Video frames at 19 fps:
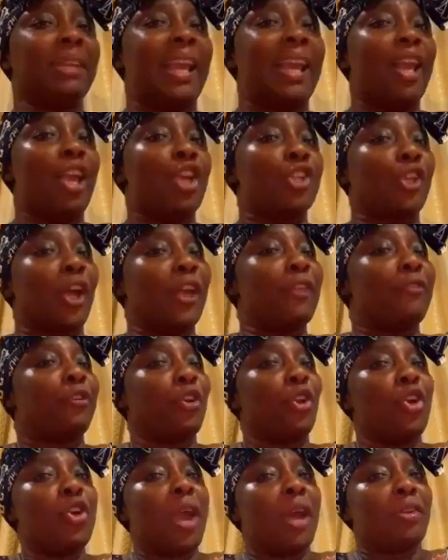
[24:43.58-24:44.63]
So if you know
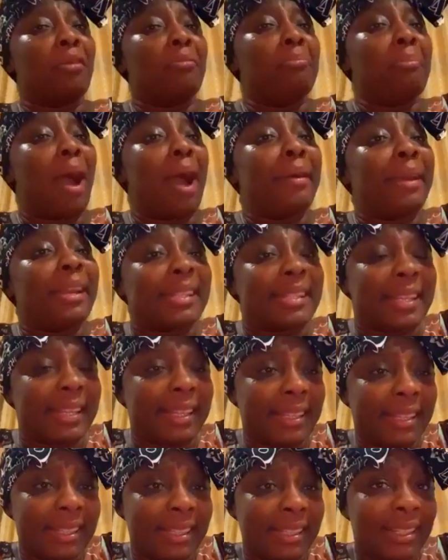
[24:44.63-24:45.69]
you're not married
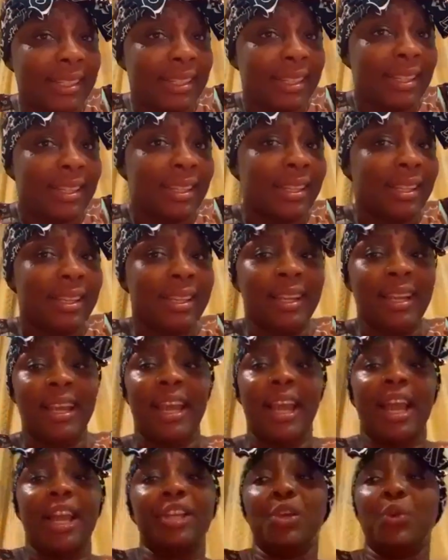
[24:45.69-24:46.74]

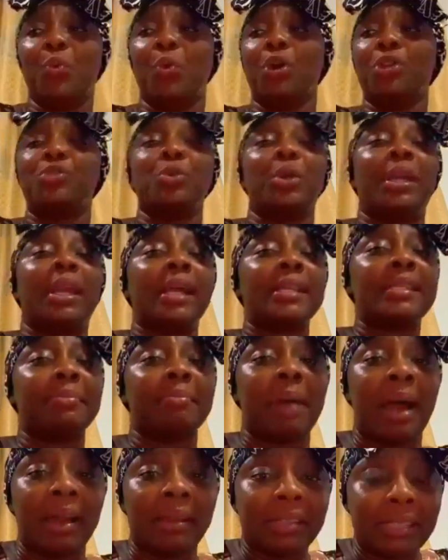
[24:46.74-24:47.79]
and you want to get
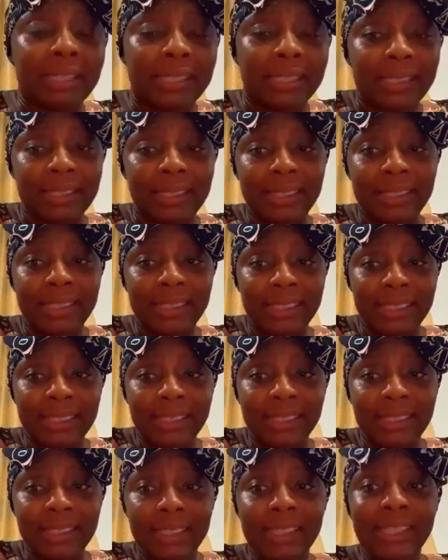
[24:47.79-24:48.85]
married,
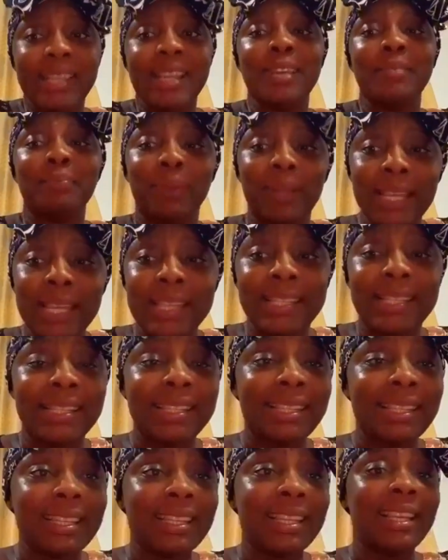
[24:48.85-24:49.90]
please,
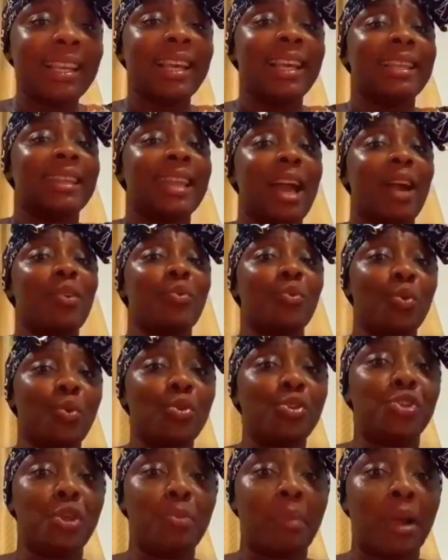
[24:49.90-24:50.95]
there are
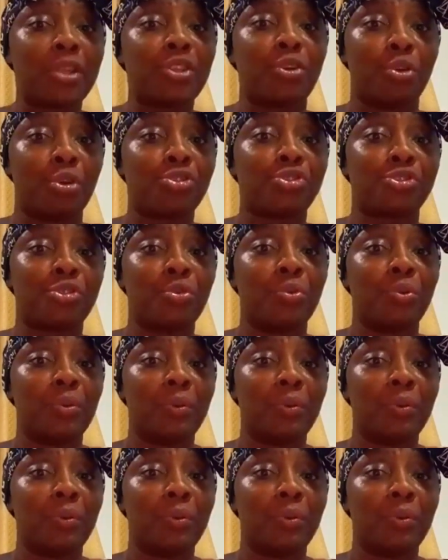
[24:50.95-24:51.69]
rules you must go through.